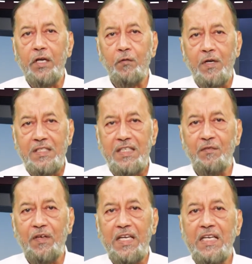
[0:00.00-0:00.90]
It was
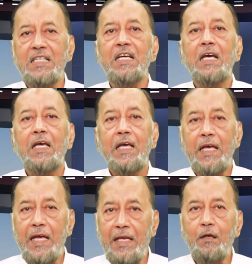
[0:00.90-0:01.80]
revealed
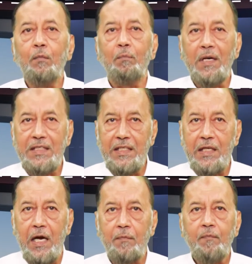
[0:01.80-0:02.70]
in
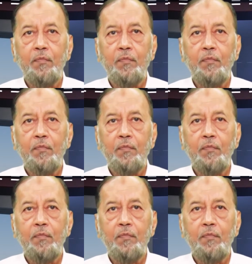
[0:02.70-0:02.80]
Medina.